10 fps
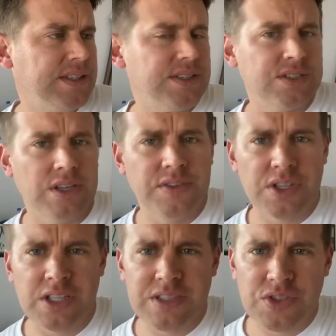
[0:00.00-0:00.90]
So for
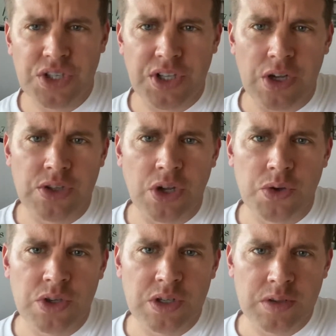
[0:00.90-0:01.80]
those of you that don't
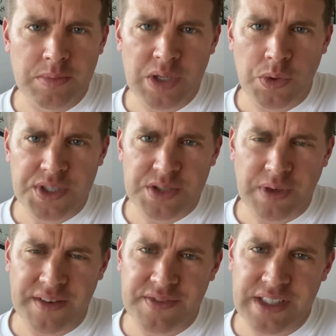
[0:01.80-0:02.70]
know,
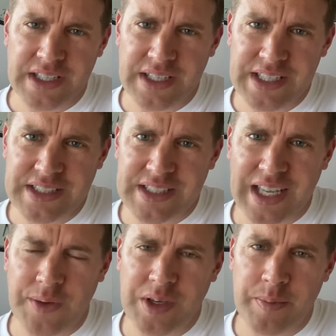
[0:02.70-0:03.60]
Miłosław is a
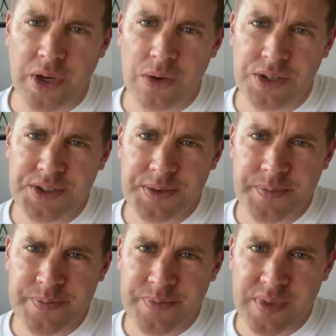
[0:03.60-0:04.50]
town in Poland.
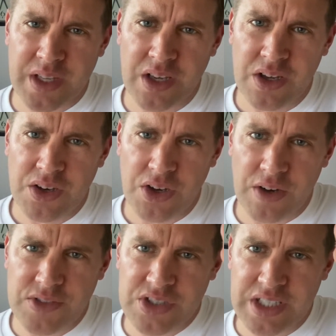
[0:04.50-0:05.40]

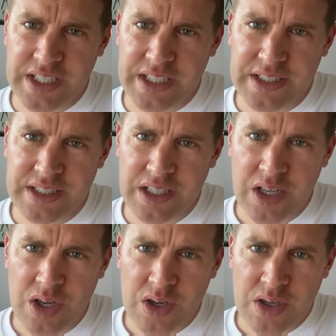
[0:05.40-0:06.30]
Obviously,
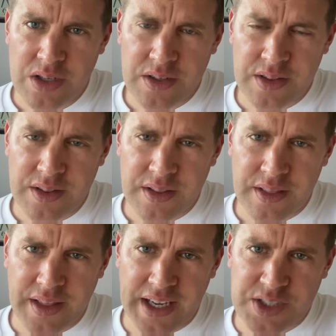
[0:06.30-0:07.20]

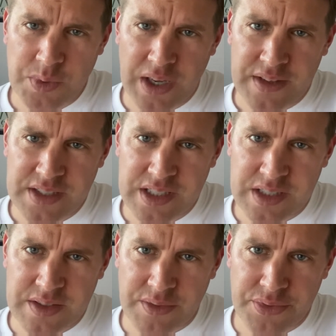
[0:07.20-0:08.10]
that is where this
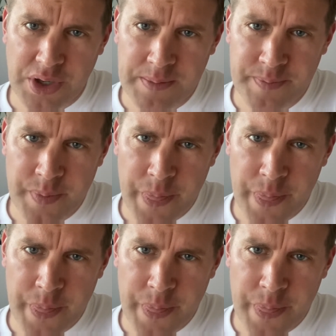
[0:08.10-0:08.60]
is from.